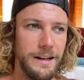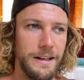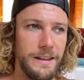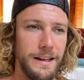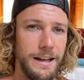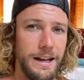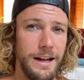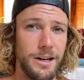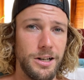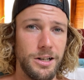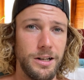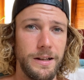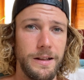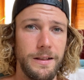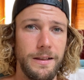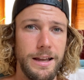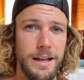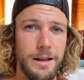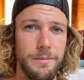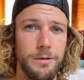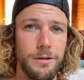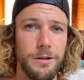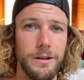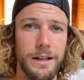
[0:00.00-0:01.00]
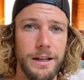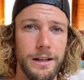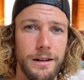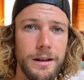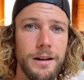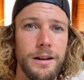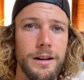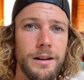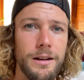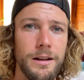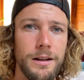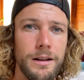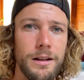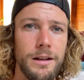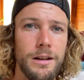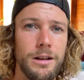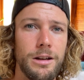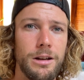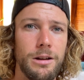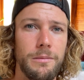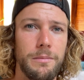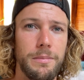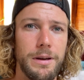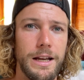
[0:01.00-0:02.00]
They actually labeled it
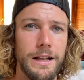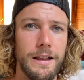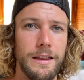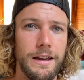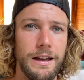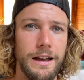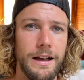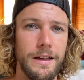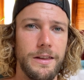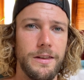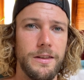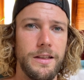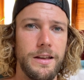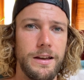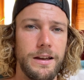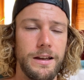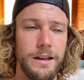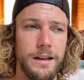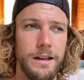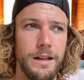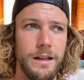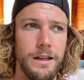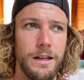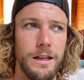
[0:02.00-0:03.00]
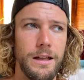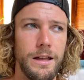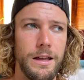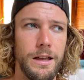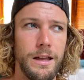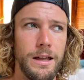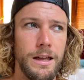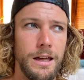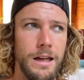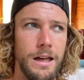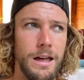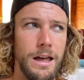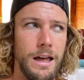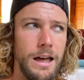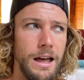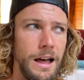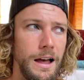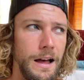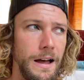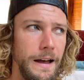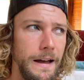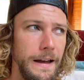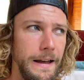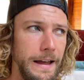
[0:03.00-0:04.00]
PTSD,
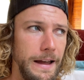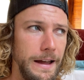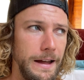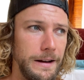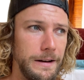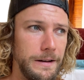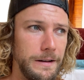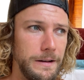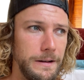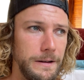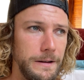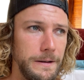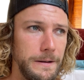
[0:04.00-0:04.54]
and